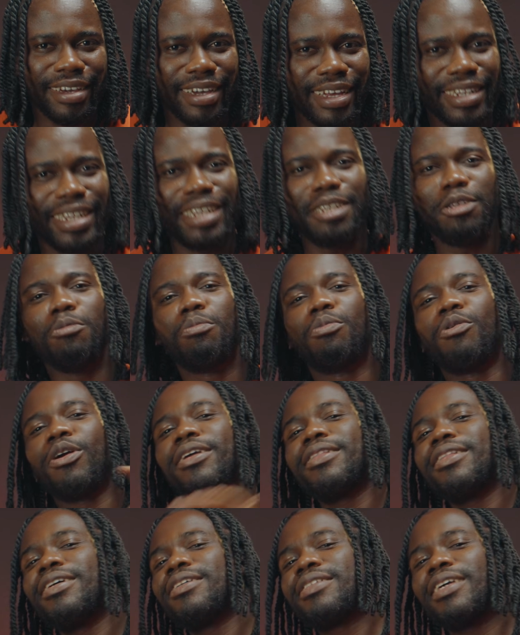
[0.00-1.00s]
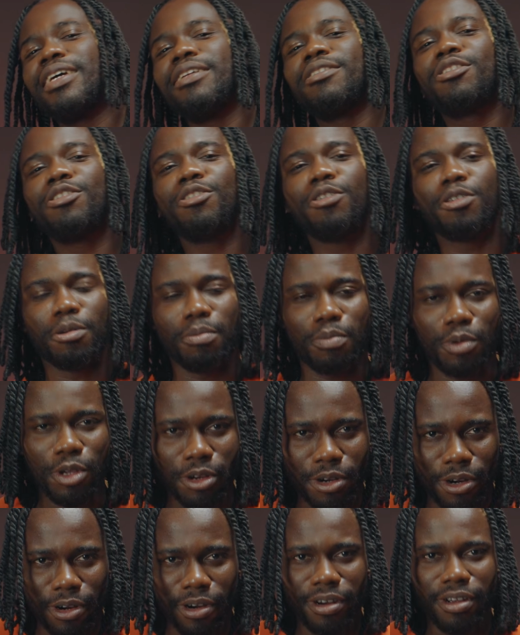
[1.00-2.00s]
And then you bring this into your
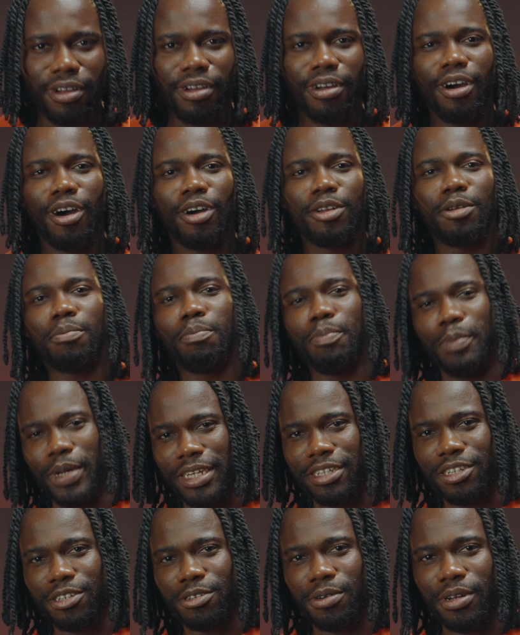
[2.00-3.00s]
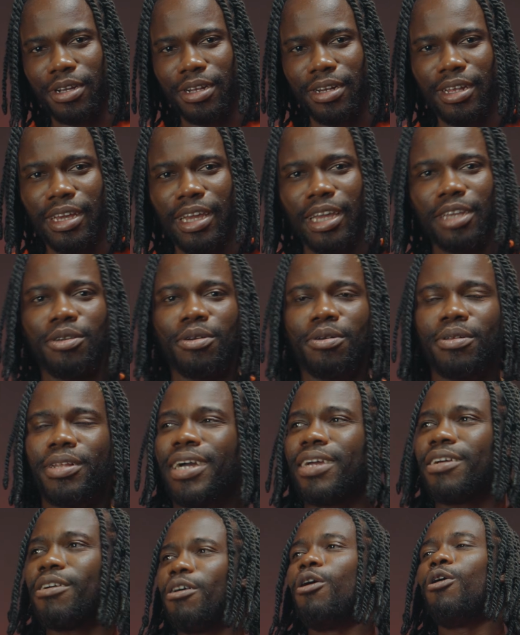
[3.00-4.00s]
computer on a big screen and you're
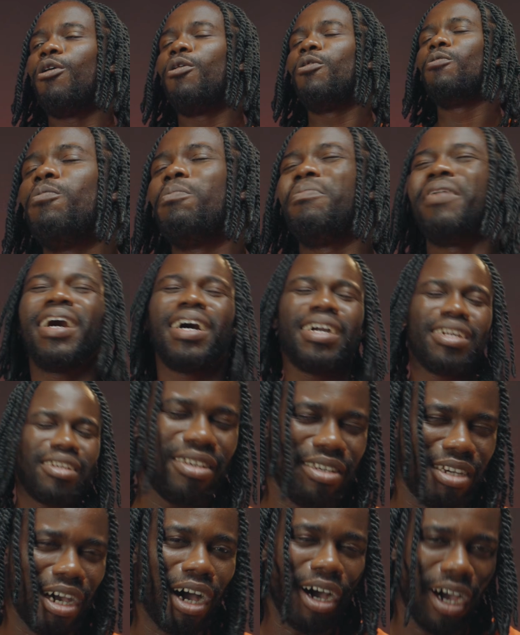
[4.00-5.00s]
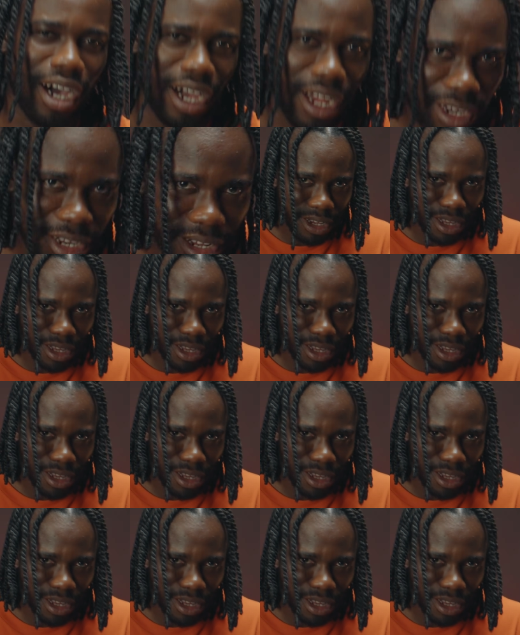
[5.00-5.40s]
like, oh my God,